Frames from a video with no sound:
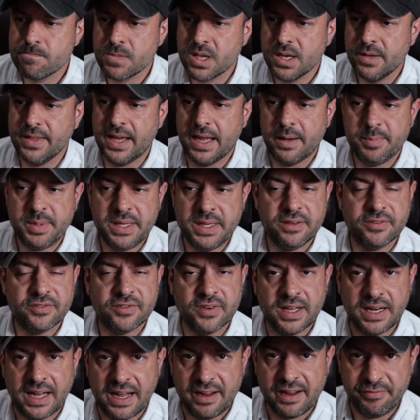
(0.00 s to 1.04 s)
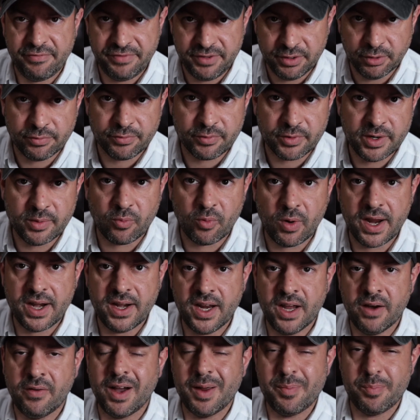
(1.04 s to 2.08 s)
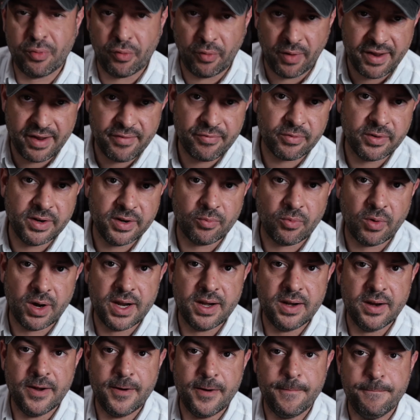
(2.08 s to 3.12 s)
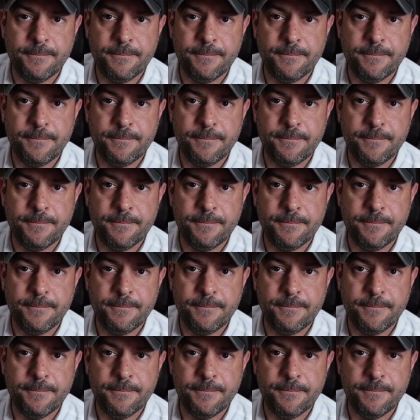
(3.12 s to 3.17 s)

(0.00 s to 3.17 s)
That being said, I feel for him right now. I pray for him right now.